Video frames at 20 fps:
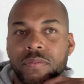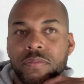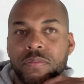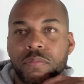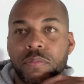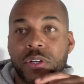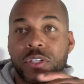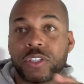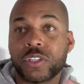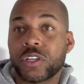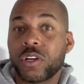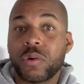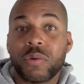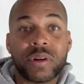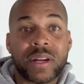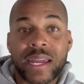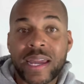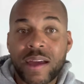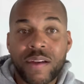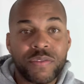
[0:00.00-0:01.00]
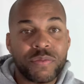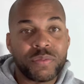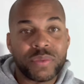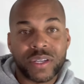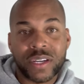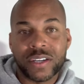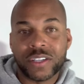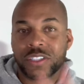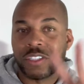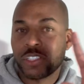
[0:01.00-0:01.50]
but you're going to heaven
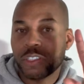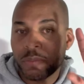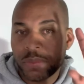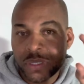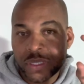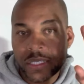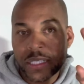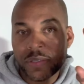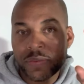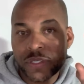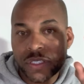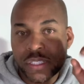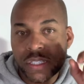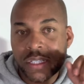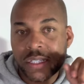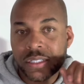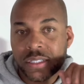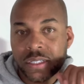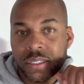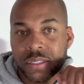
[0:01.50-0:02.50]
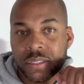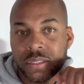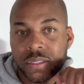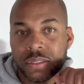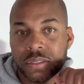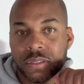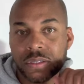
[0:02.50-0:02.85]
because you believe in Jesus.